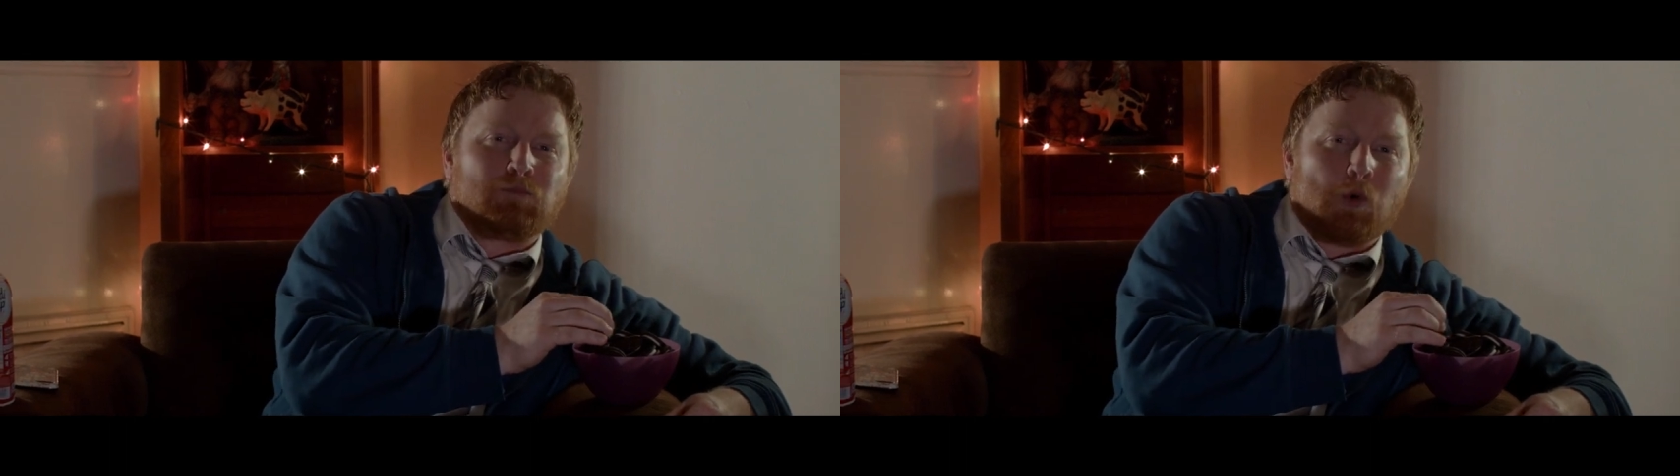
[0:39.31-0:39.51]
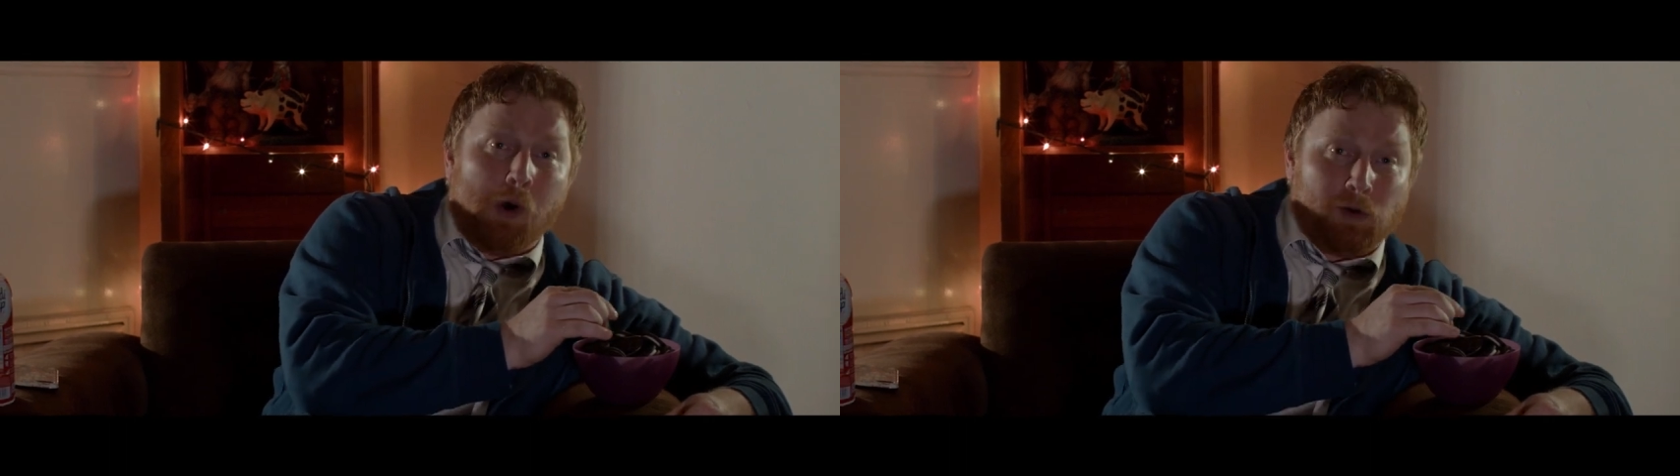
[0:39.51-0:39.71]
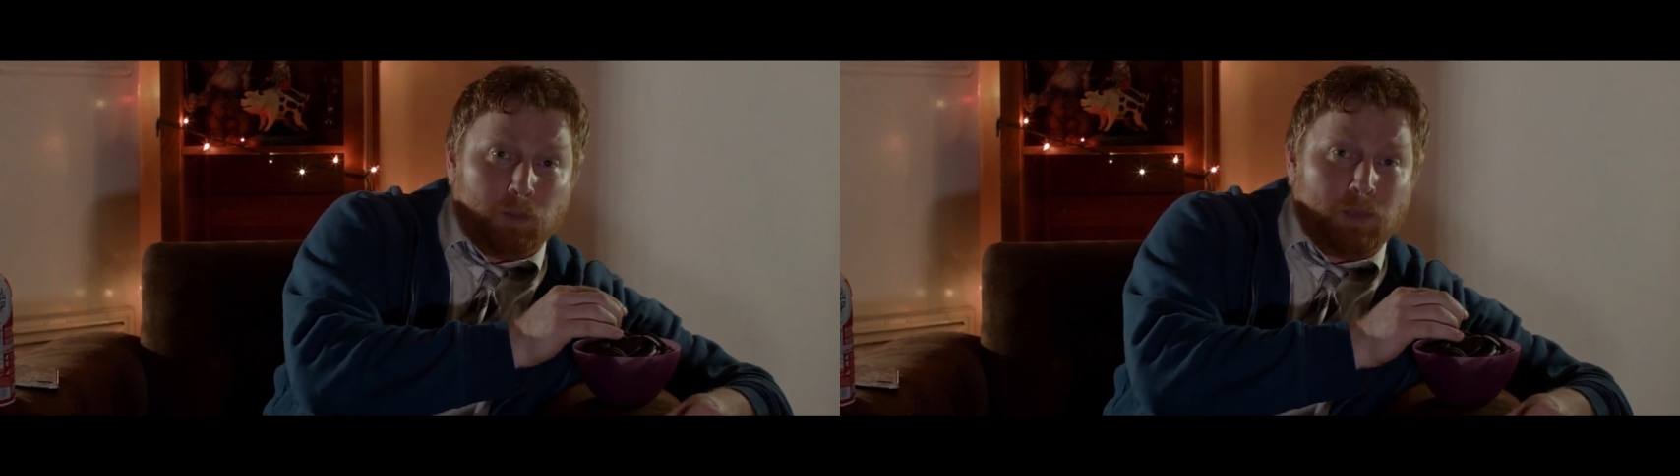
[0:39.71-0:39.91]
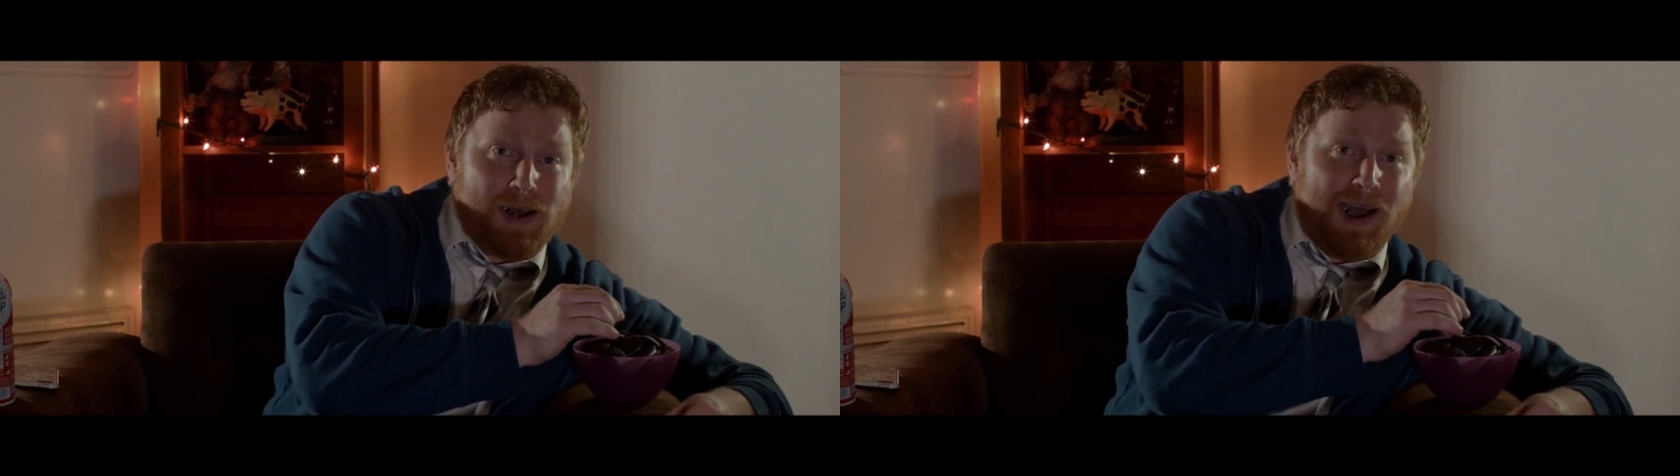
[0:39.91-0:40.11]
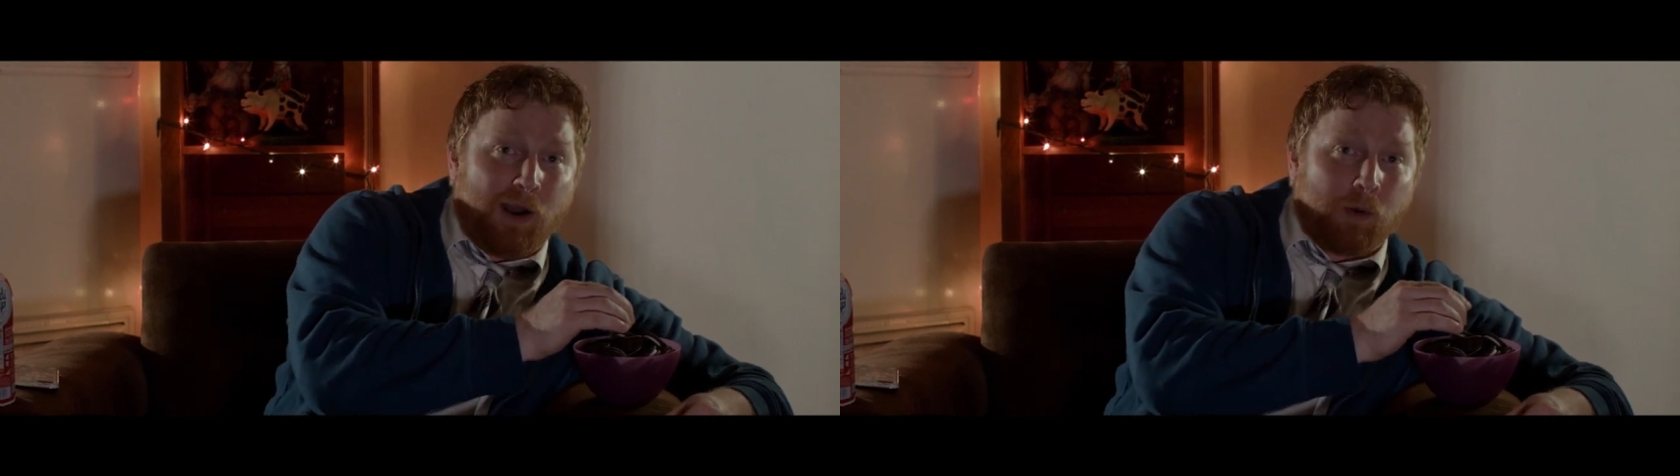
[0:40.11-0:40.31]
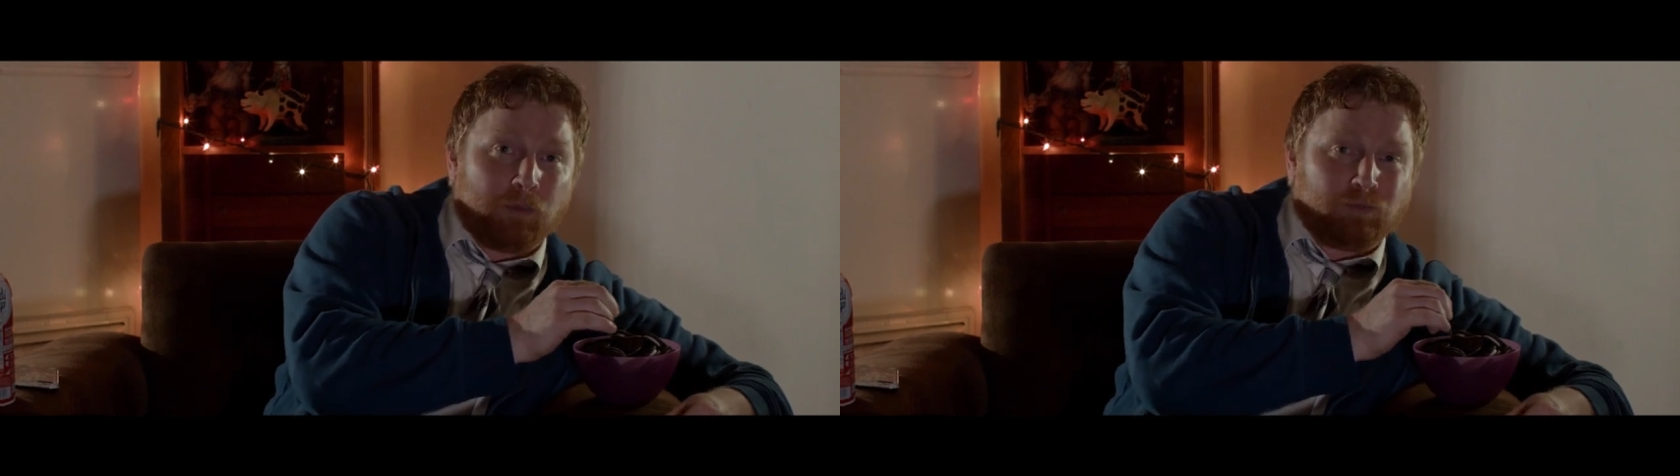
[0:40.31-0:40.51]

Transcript: Welcome back.